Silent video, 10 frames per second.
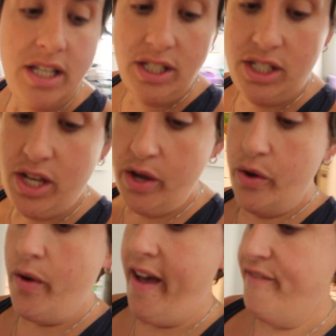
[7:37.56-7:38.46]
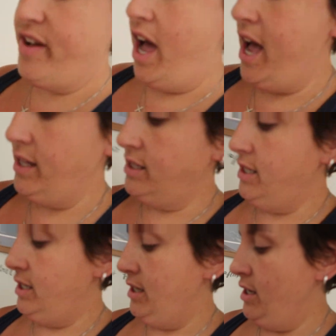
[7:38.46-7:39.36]
So I've got,
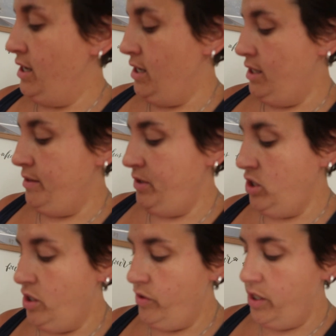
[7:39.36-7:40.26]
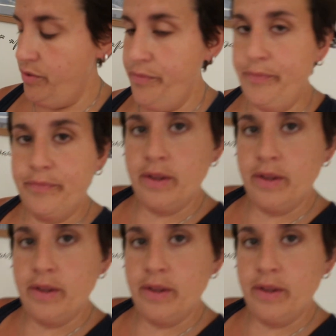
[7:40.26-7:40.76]
let me show you.